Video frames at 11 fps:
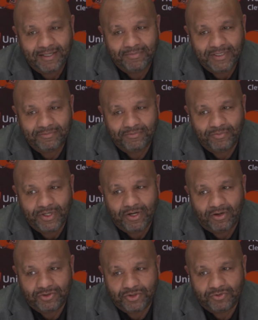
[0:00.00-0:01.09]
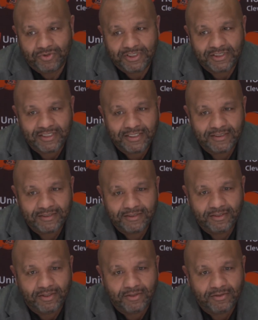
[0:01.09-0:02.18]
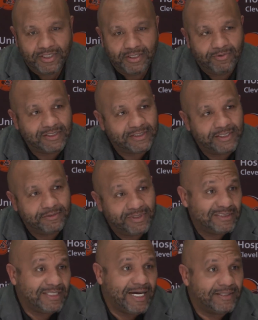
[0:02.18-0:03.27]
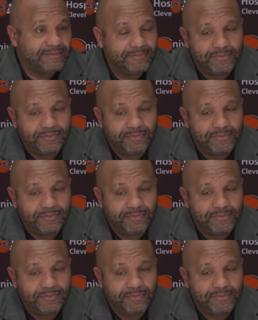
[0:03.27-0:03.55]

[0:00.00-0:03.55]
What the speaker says: But we all do wish that, you know, he was here, but he's not.